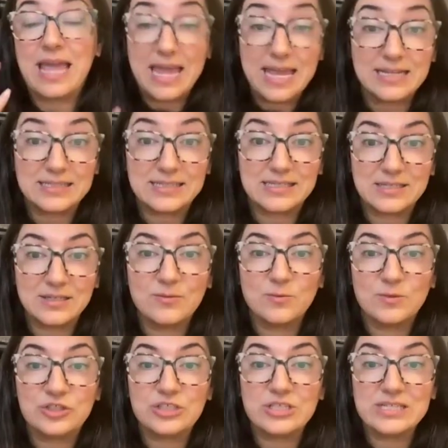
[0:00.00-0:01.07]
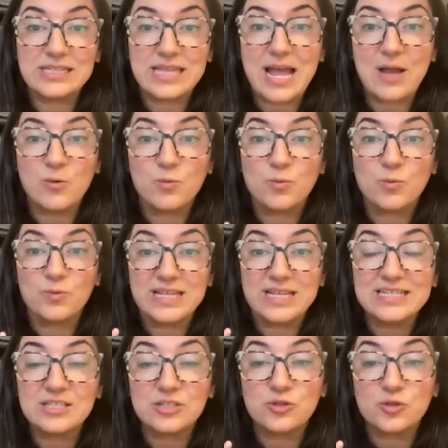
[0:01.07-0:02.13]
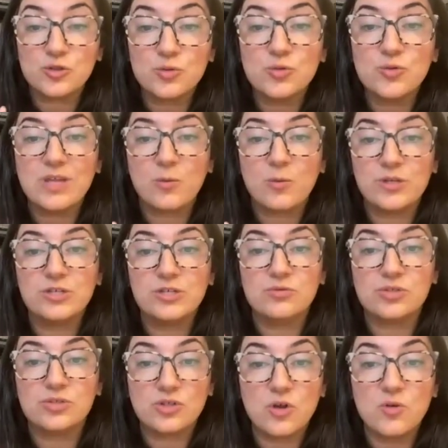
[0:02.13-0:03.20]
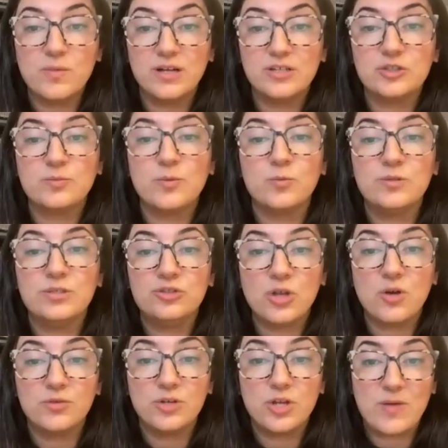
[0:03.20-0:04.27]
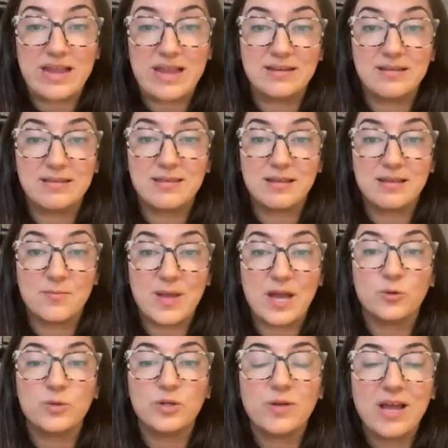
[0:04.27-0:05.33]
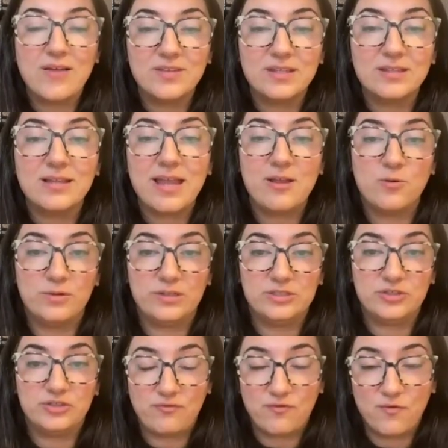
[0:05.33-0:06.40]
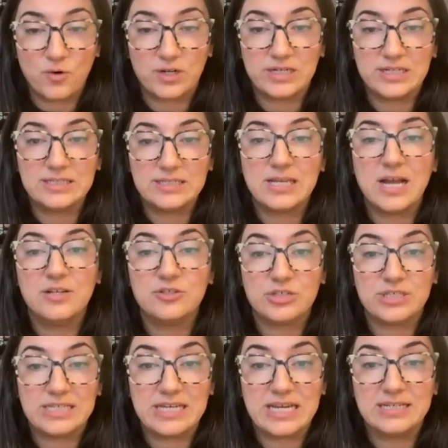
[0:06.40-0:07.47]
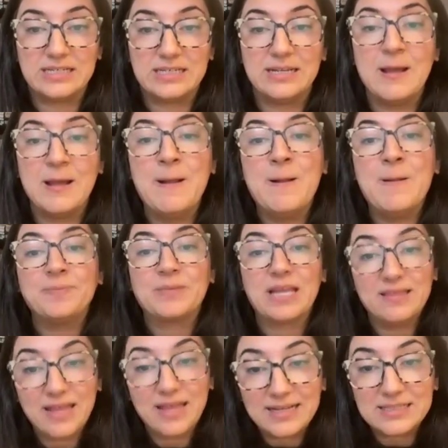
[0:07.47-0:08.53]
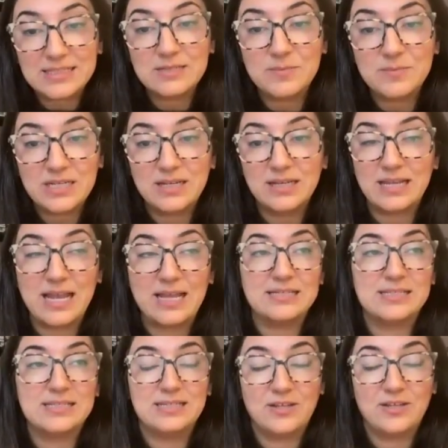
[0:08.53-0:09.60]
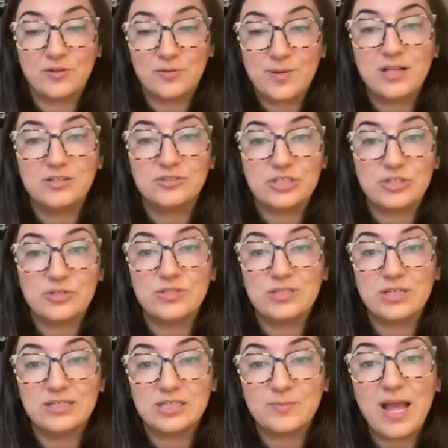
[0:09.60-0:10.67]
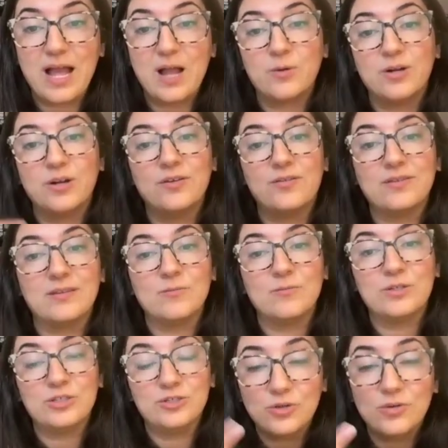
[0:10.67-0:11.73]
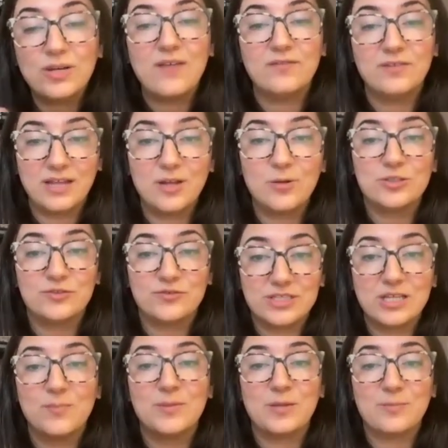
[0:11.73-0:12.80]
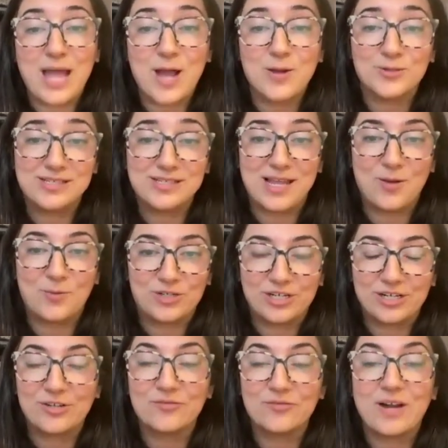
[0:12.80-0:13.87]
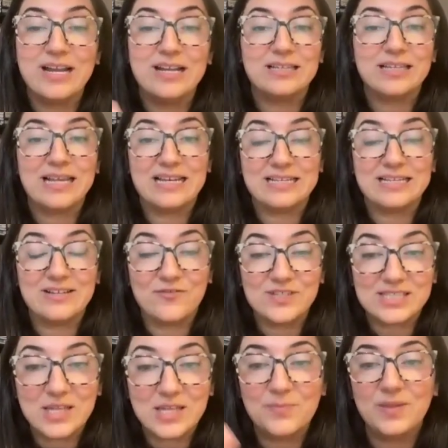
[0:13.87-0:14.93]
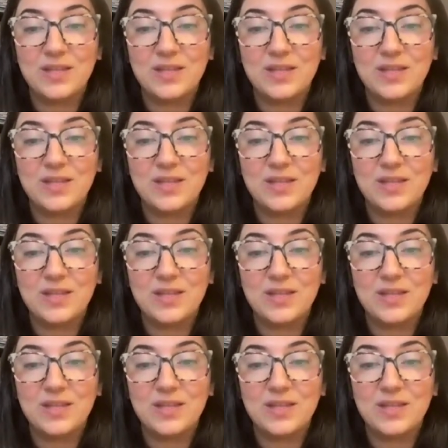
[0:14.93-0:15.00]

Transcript: case, which is that it is a tool that we use so much, but we don't know anything about it. We don't have the language for it to understand it. And that to me, again, as an anthropologist who studies power, when you don't have the language for something, power is at work, right? And if it's